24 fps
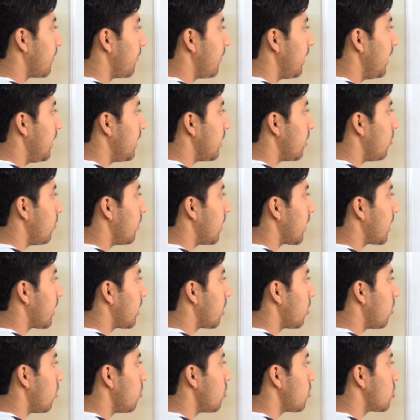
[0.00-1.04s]
field over a
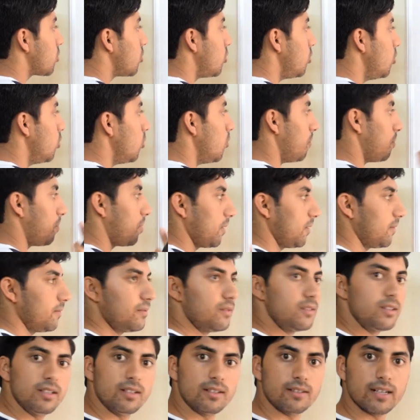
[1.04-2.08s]
closed loop,
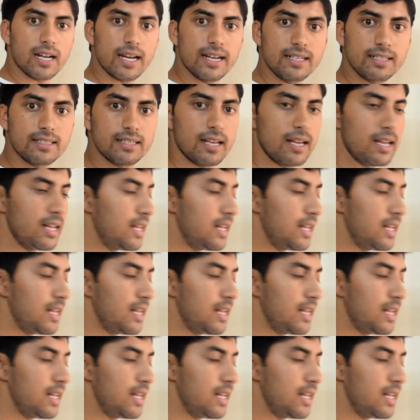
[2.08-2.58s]
right?